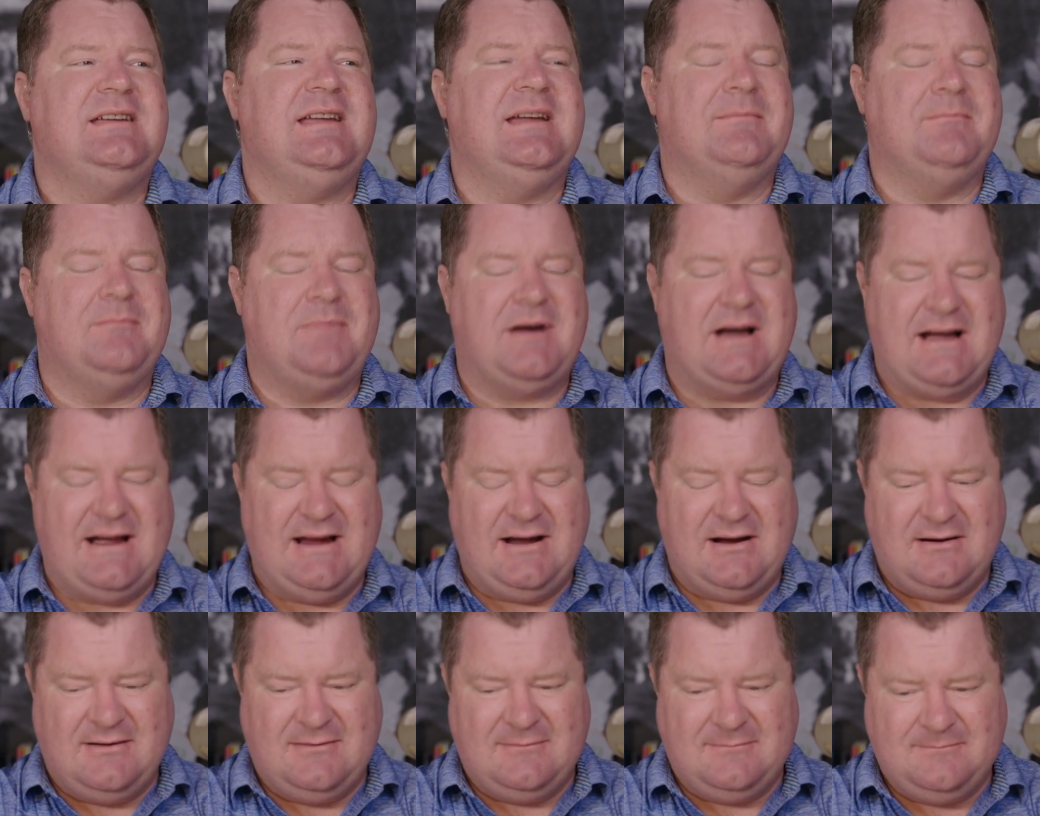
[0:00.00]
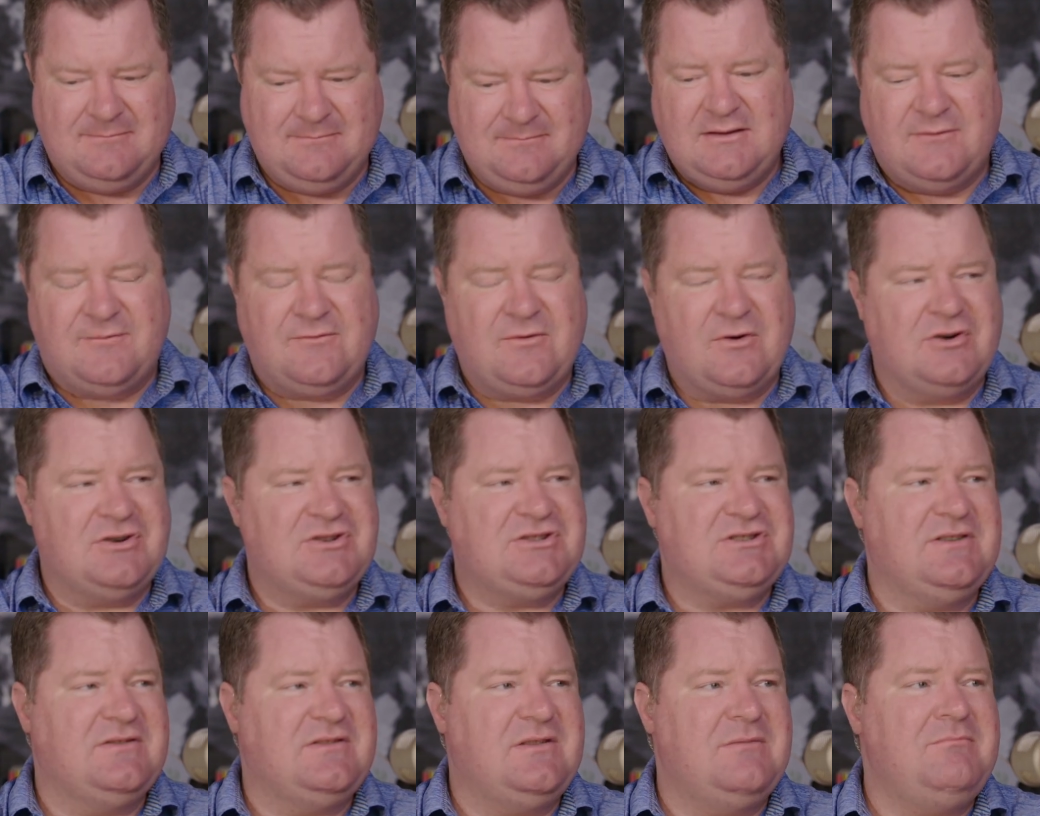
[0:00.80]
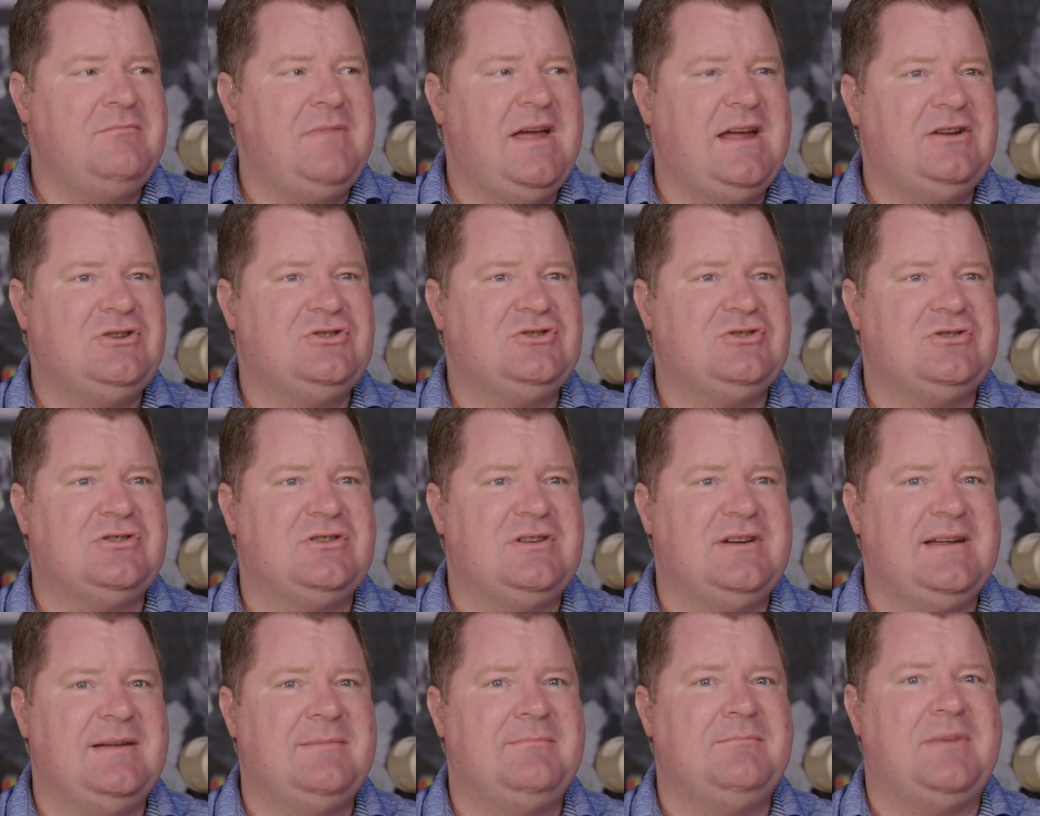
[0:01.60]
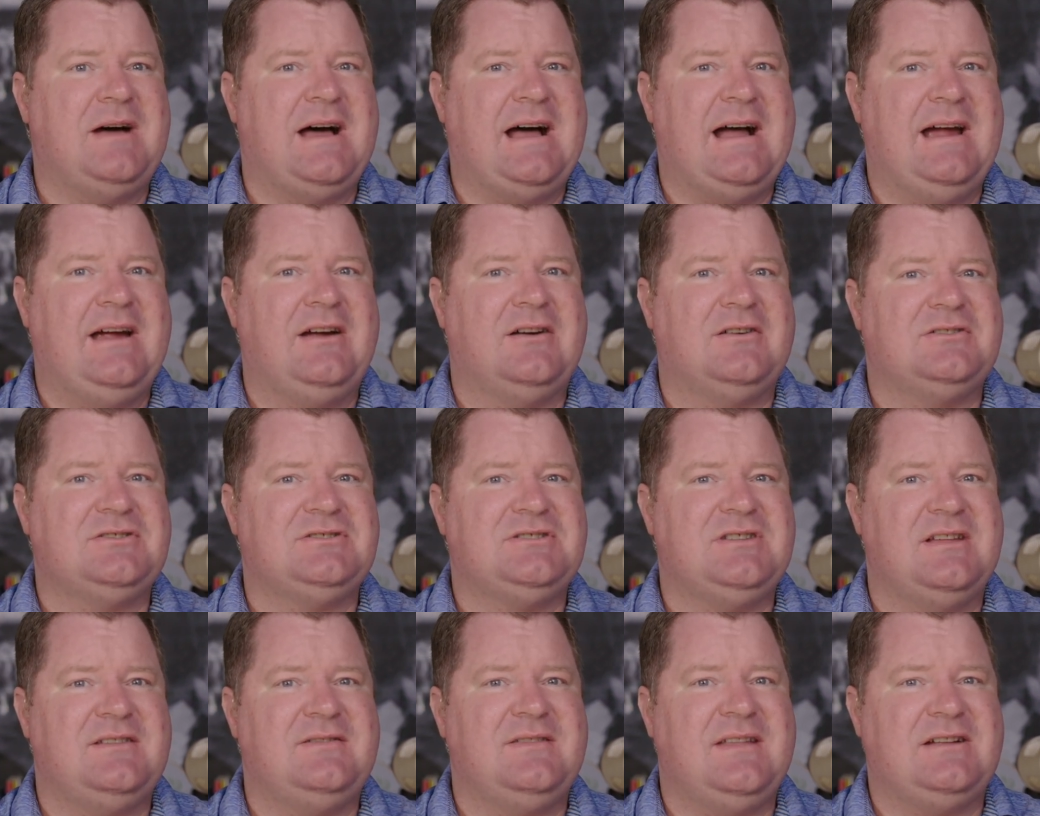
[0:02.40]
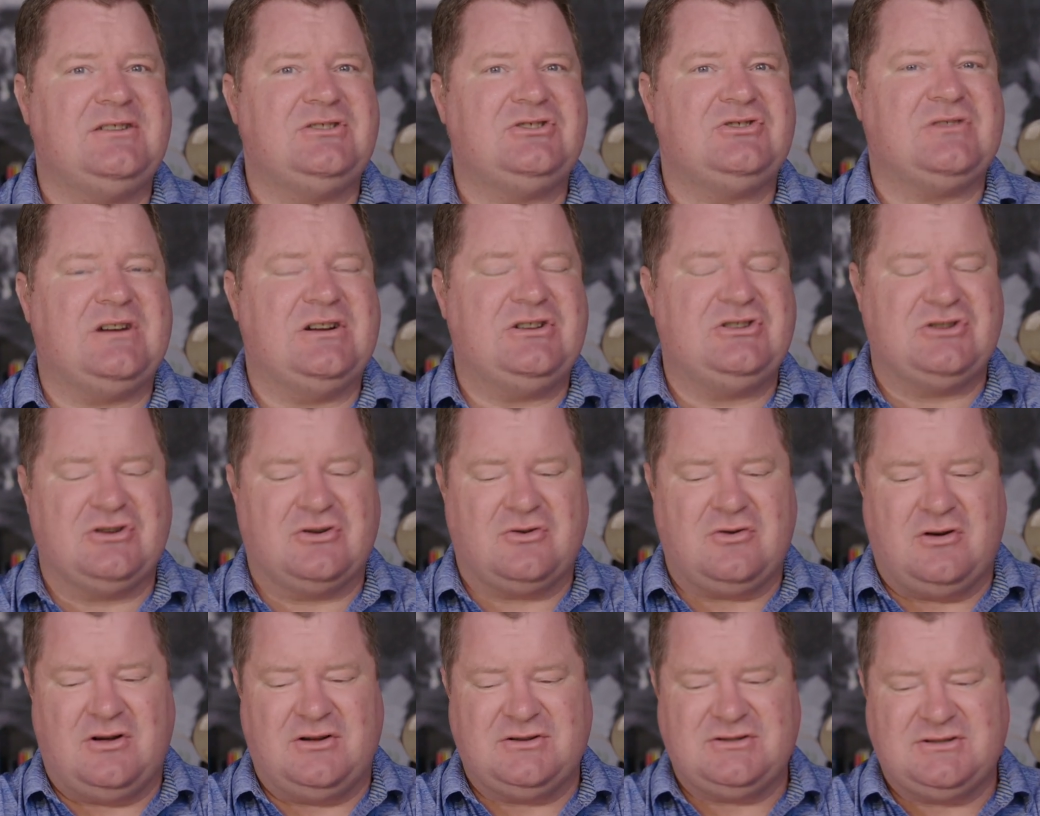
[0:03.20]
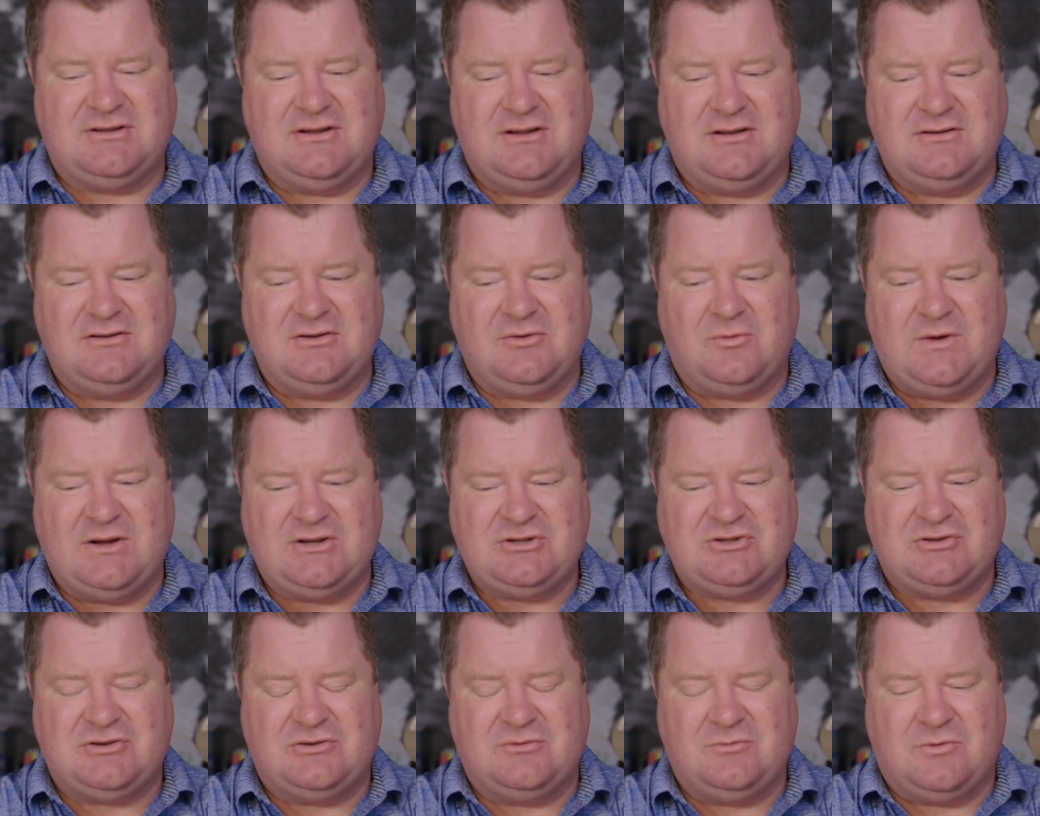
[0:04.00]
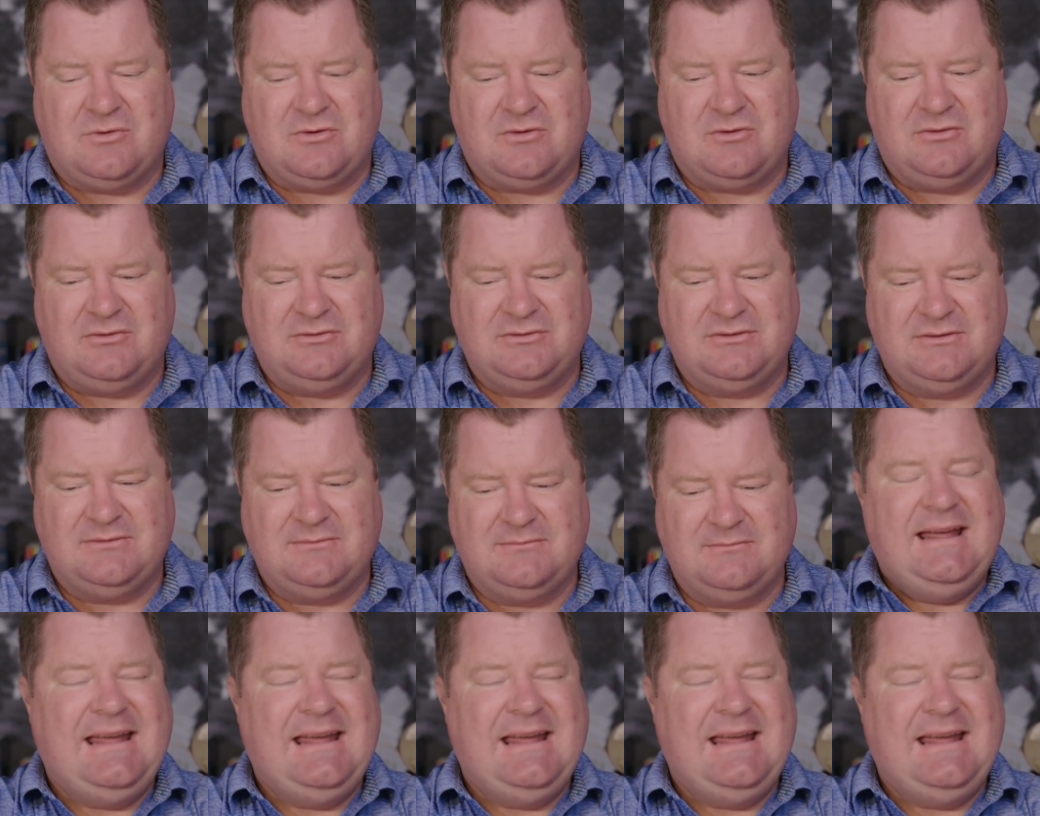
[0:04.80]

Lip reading: empire, the first of the major empires that stretch across the Western world.